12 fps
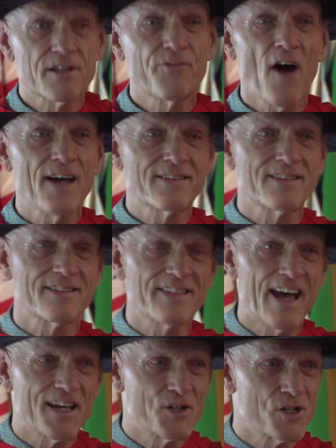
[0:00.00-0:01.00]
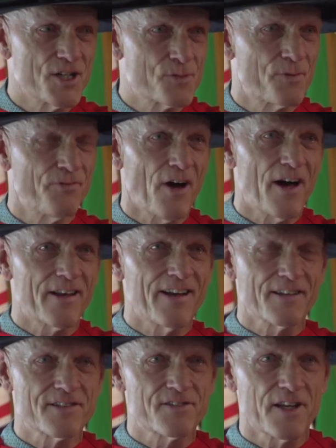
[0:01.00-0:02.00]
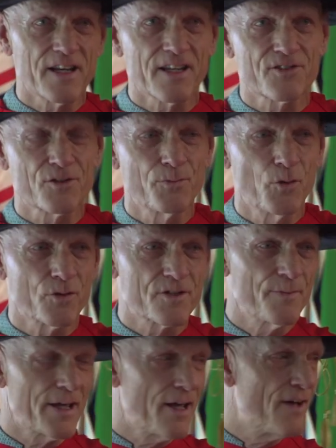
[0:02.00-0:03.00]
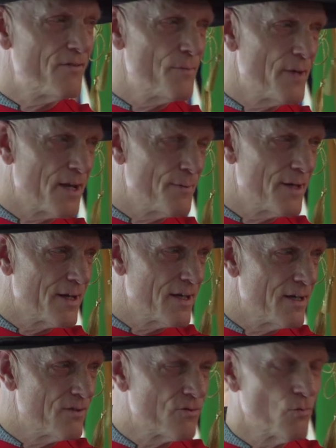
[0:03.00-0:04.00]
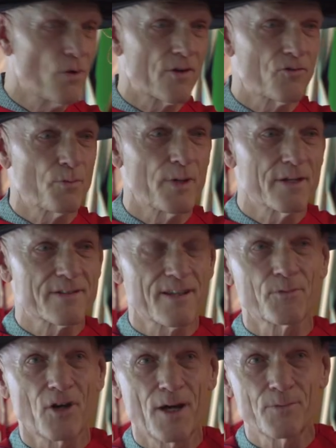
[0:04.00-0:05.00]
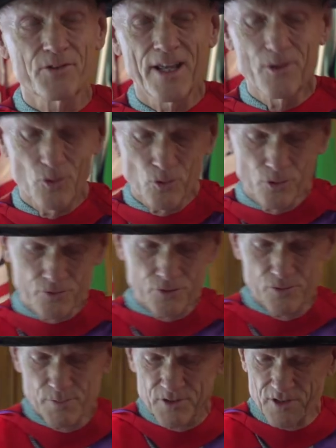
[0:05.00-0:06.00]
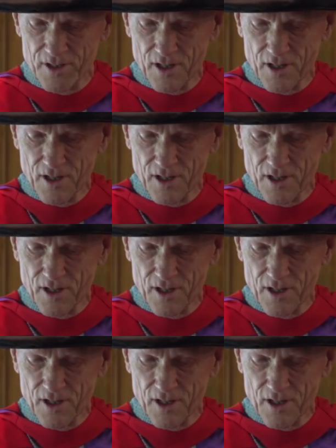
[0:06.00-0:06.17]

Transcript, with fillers: Suffice to say, she's provided unstinting support to me over many, many years and what has been sometimes an all too busy